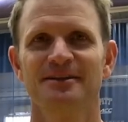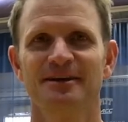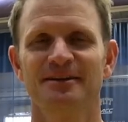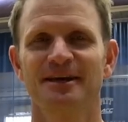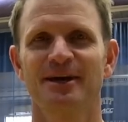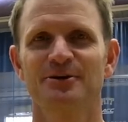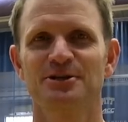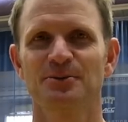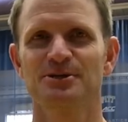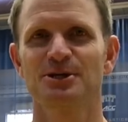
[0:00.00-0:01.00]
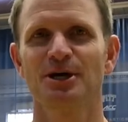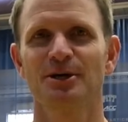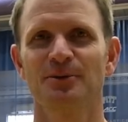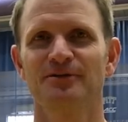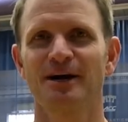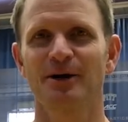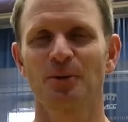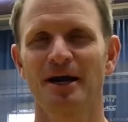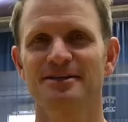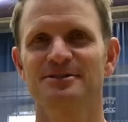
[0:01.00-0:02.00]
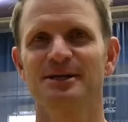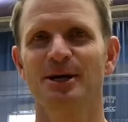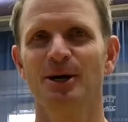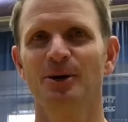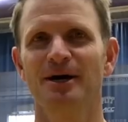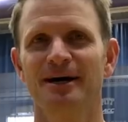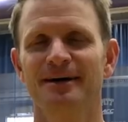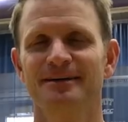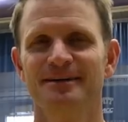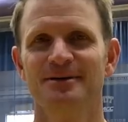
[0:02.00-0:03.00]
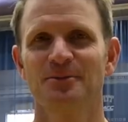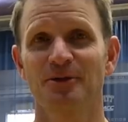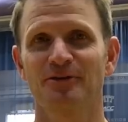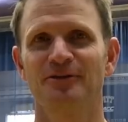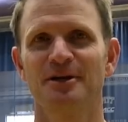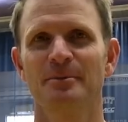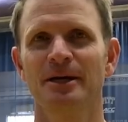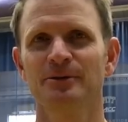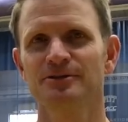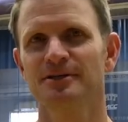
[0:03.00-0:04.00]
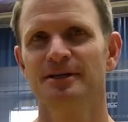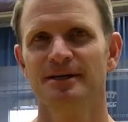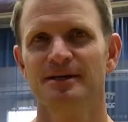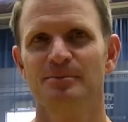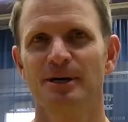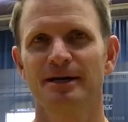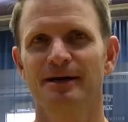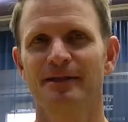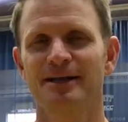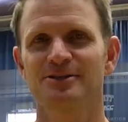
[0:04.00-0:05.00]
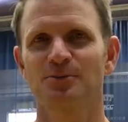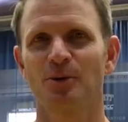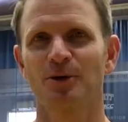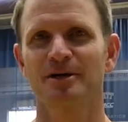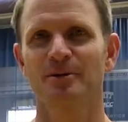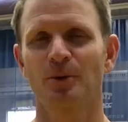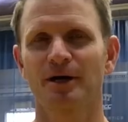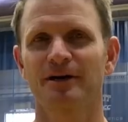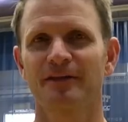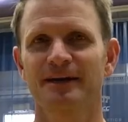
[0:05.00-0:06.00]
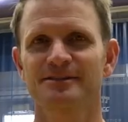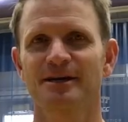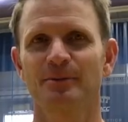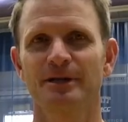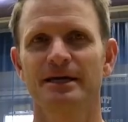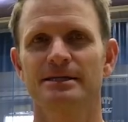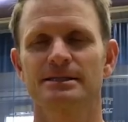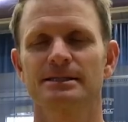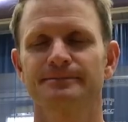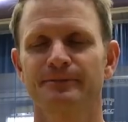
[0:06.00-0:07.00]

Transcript: The energy was good. We've got a ways to go with our fundamentals, but that's what we're going to be working on the next couple days.